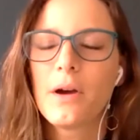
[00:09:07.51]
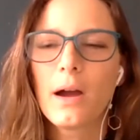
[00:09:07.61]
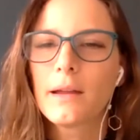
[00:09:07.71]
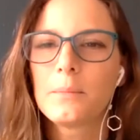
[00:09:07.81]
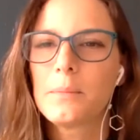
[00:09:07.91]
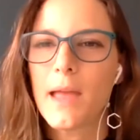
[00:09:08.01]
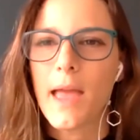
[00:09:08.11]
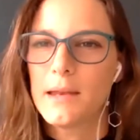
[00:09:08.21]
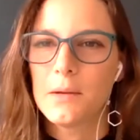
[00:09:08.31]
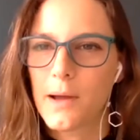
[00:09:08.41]
I could be
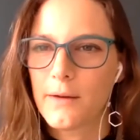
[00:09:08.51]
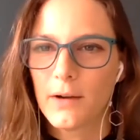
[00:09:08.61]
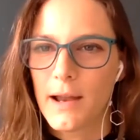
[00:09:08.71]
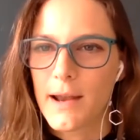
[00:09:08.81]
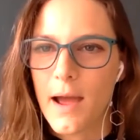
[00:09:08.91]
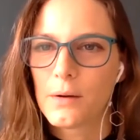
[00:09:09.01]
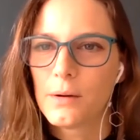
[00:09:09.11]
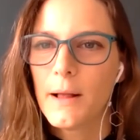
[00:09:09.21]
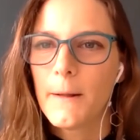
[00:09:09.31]
anywhere right now.